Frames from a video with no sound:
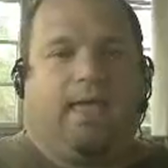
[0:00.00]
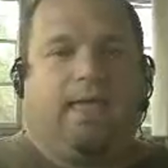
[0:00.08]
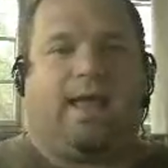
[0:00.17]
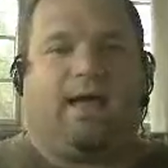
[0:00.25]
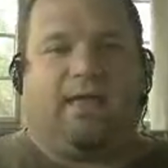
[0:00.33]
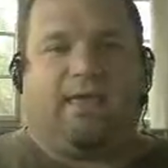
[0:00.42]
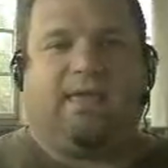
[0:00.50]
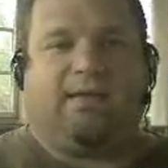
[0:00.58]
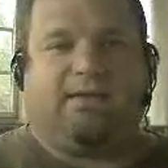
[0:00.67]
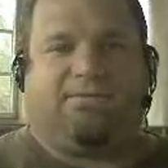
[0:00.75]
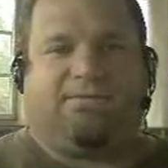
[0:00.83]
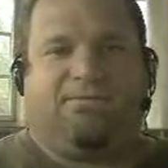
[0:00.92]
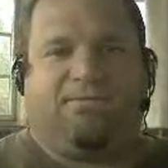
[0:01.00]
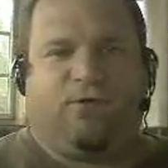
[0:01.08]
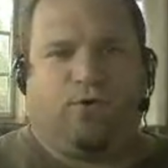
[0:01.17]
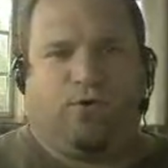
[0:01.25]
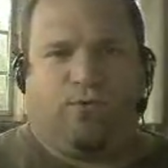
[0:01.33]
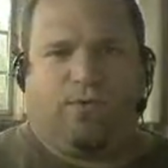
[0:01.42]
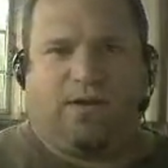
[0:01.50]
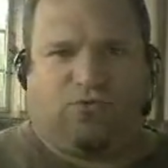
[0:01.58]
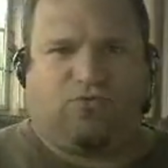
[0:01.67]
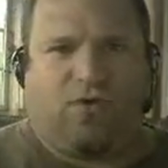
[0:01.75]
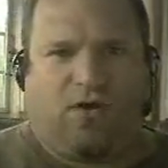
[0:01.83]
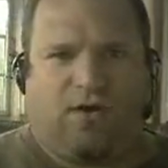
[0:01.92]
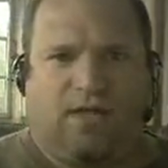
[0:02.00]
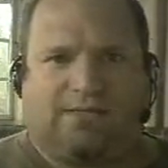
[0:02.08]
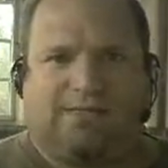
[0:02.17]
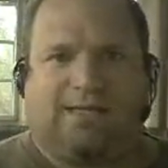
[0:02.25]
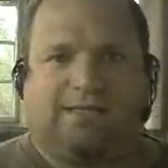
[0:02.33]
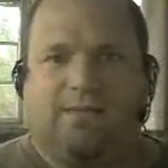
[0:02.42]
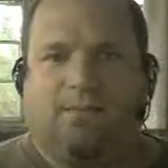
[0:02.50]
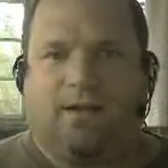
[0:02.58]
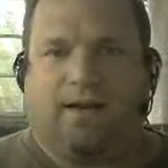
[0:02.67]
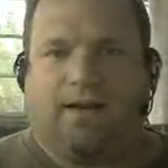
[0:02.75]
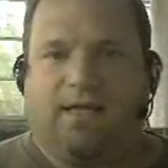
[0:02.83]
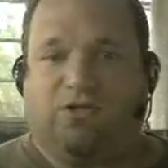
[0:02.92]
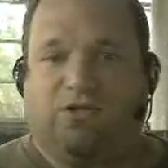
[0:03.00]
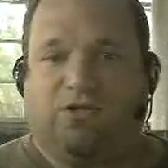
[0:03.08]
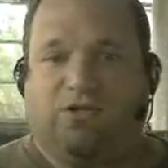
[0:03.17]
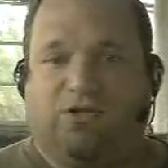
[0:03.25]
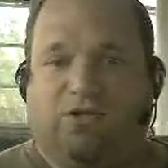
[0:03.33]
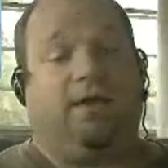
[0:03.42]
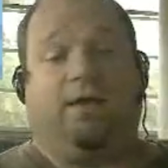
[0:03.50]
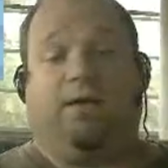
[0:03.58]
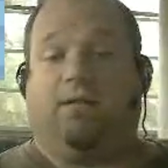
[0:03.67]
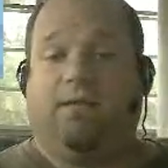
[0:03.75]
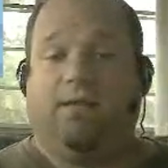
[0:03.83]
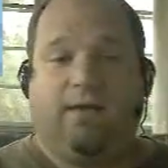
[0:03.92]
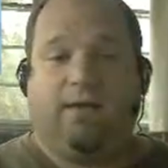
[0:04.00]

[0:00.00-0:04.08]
Now, if you're really drawn into sex in the Middle Ages, well,